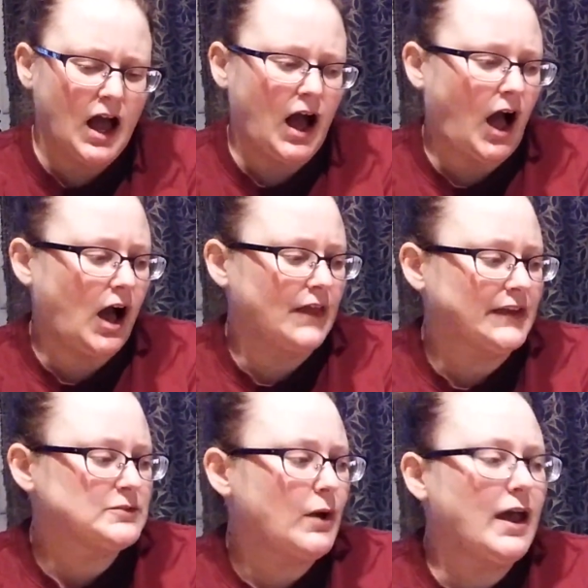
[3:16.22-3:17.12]

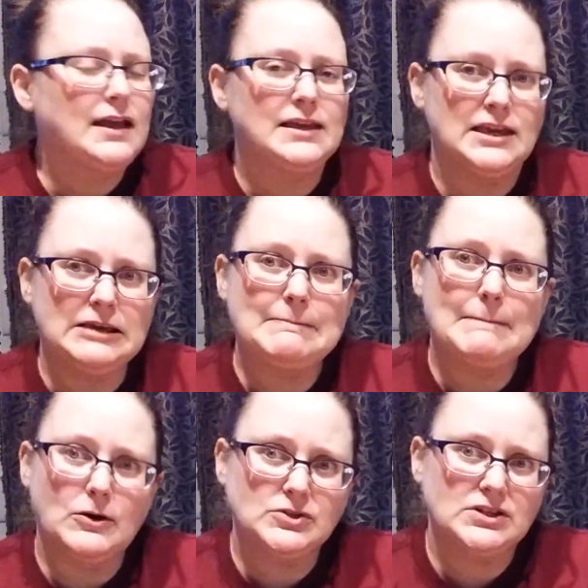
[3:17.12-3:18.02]
That's why I keep
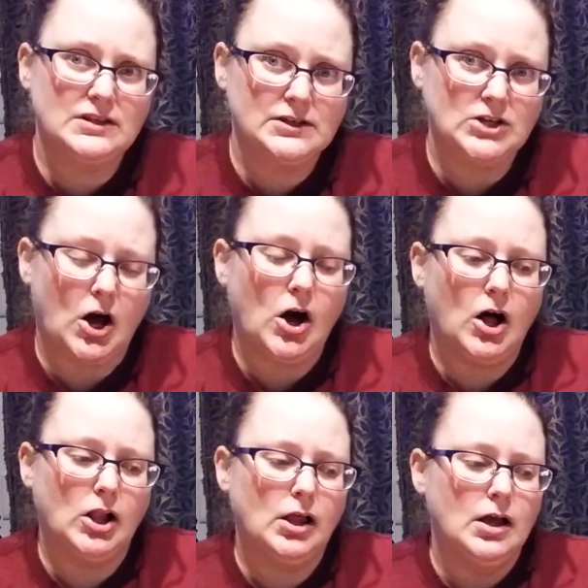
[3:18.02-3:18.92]
most of the
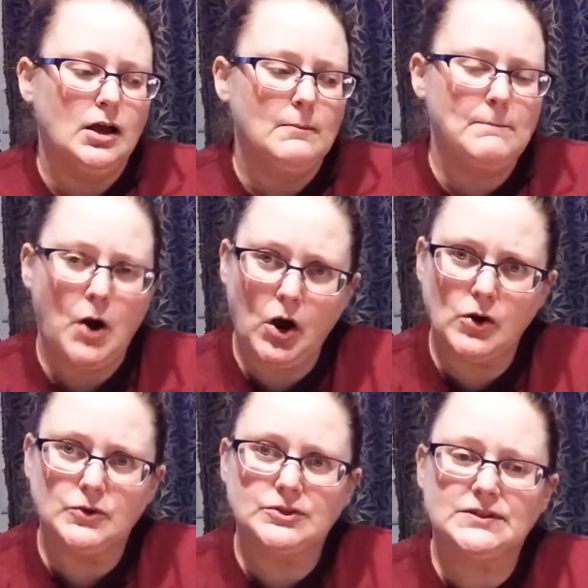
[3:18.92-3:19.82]
doll
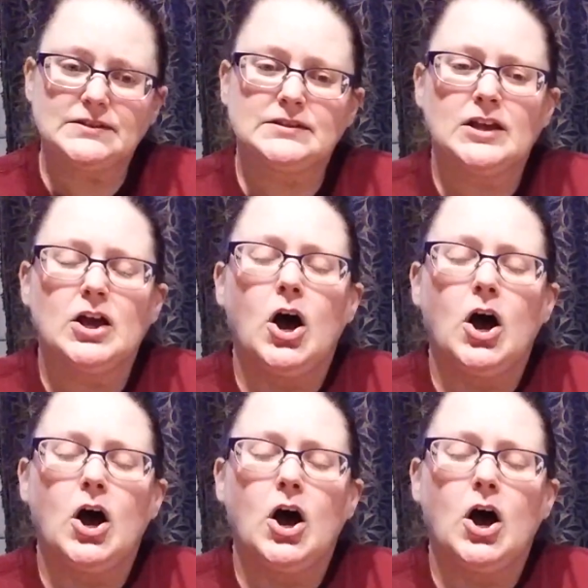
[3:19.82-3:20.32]
posts